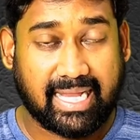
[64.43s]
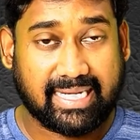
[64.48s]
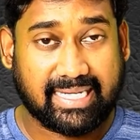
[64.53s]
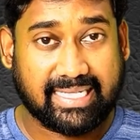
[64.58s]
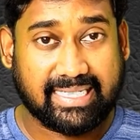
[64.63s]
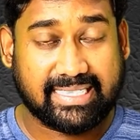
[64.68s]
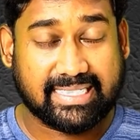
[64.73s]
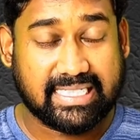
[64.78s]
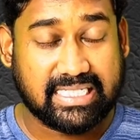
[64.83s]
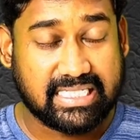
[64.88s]

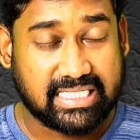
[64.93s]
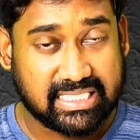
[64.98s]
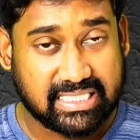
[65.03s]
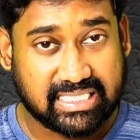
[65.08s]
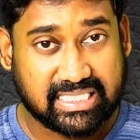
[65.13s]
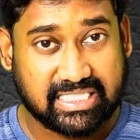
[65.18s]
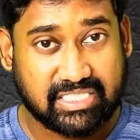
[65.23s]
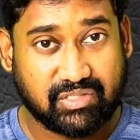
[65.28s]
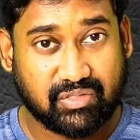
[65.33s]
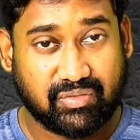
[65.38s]
and it
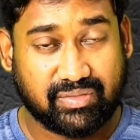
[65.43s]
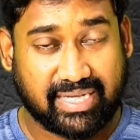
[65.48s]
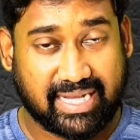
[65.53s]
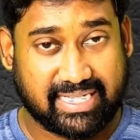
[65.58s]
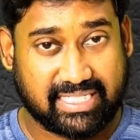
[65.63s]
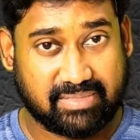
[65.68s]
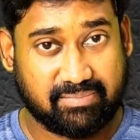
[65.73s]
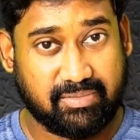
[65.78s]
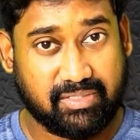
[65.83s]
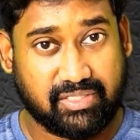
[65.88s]
enters into
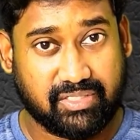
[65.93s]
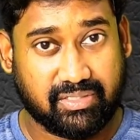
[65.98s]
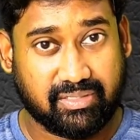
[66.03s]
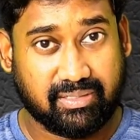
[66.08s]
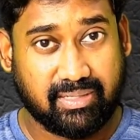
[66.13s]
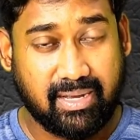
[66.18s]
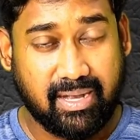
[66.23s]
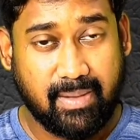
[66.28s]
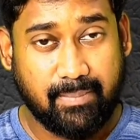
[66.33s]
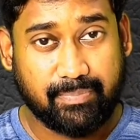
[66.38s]
transmitter.
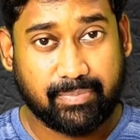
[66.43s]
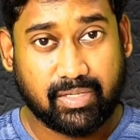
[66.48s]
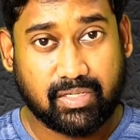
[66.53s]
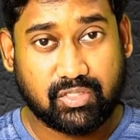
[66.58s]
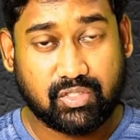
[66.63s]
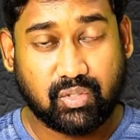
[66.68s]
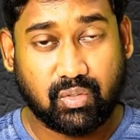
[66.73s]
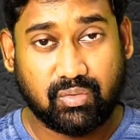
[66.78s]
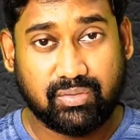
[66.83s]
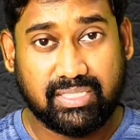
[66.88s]

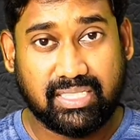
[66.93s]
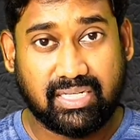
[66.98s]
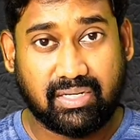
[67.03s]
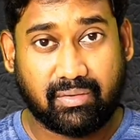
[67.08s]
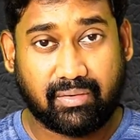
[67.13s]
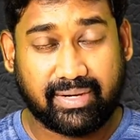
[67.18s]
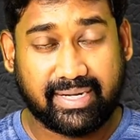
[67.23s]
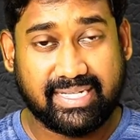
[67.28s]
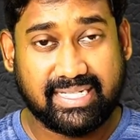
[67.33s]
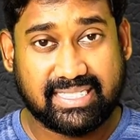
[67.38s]
So
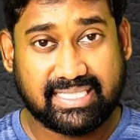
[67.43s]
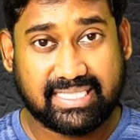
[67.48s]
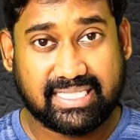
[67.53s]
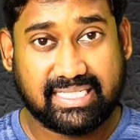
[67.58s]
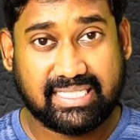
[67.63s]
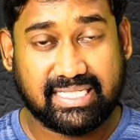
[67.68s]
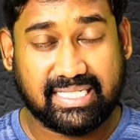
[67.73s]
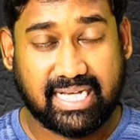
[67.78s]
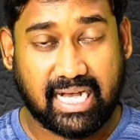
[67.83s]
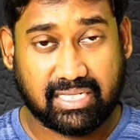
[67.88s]
the
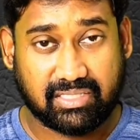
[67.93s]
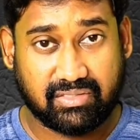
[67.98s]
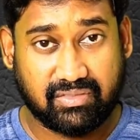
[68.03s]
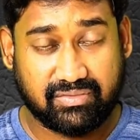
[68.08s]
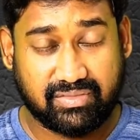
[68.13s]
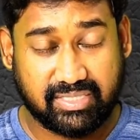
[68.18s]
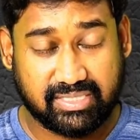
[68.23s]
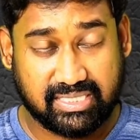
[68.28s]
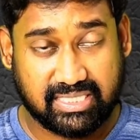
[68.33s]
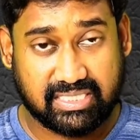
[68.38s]
risk
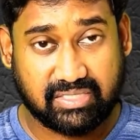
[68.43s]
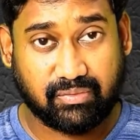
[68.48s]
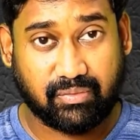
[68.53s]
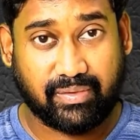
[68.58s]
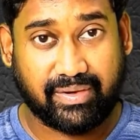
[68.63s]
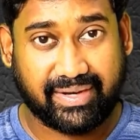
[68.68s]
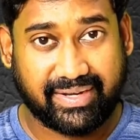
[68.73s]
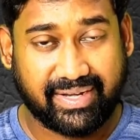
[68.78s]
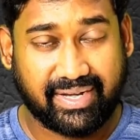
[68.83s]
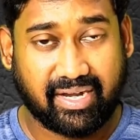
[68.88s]
associated is
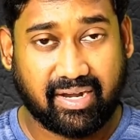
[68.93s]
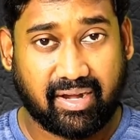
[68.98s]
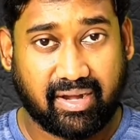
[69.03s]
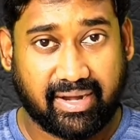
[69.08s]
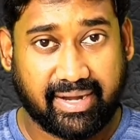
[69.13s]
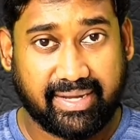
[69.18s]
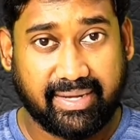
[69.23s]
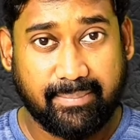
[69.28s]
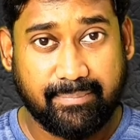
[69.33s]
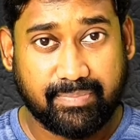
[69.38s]
very
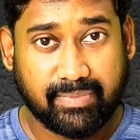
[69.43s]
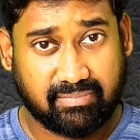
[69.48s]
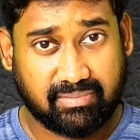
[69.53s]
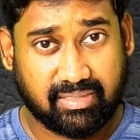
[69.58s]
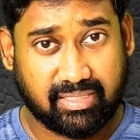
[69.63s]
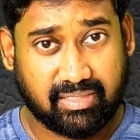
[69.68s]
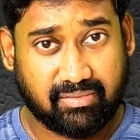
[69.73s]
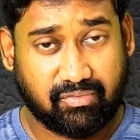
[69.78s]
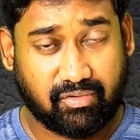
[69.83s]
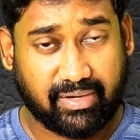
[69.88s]
high.
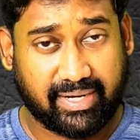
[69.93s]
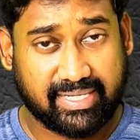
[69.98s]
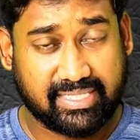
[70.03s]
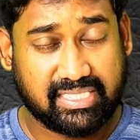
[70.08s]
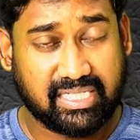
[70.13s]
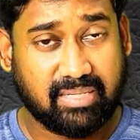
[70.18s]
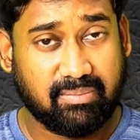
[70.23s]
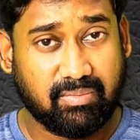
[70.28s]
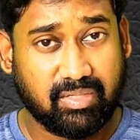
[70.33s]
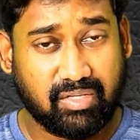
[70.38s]
Uh, for
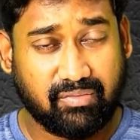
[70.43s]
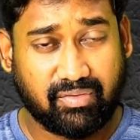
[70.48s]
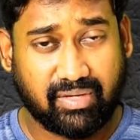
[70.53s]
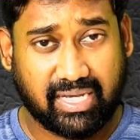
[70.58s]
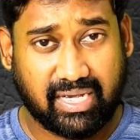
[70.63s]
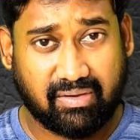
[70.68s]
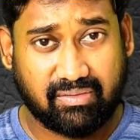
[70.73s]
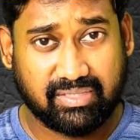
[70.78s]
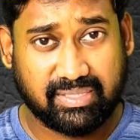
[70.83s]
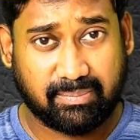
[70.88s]
example, if you
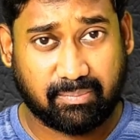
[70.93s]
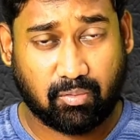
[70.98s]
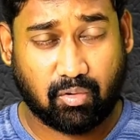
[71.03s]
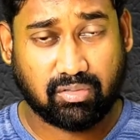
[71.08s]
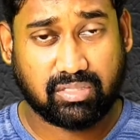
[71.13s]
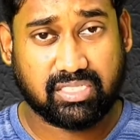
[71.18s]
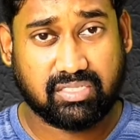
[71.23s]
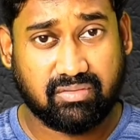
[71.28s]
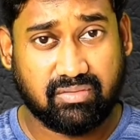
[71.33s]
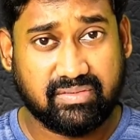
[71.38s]
have the
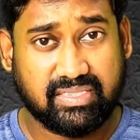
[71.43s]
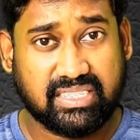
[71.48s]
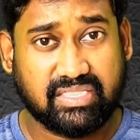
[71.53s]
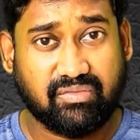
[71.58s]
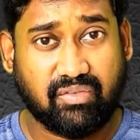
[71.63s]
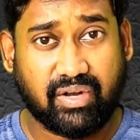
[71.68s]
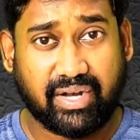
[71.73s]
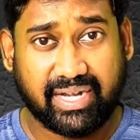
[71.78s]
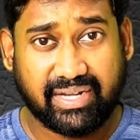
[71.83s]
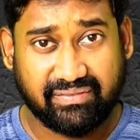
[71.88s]
process fluid which is
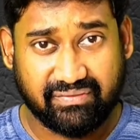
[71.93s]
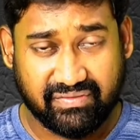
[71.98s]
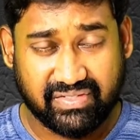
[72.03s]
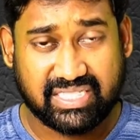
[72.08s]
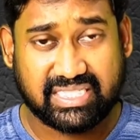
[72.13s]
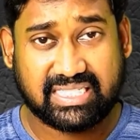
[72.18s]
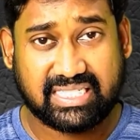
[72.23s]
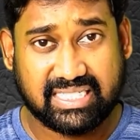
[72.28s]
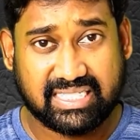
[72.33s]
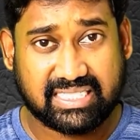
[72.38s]
very
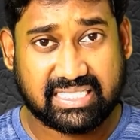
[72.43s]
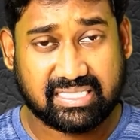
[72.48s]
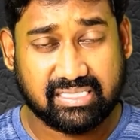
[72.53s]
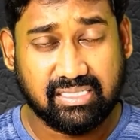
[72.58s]
viscous